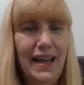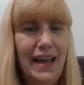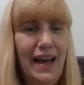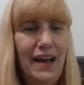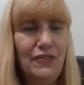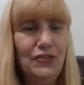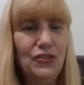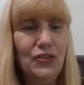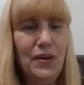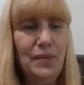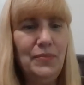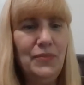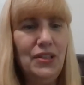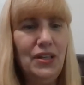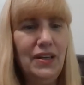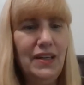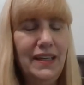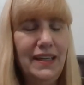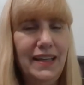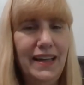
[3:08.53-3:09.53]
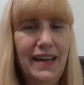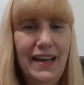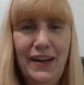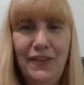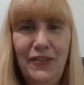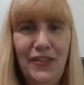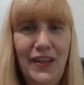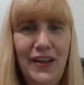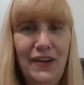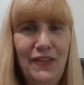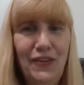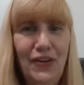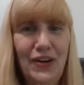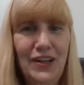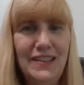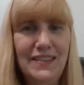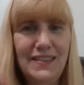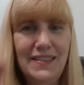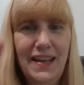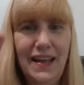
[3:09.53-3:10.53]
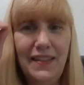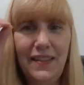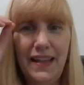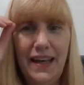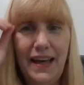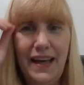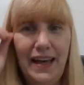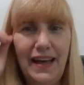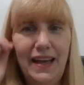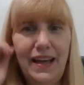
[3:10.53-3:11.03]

after I'm done, and I think I've already said that,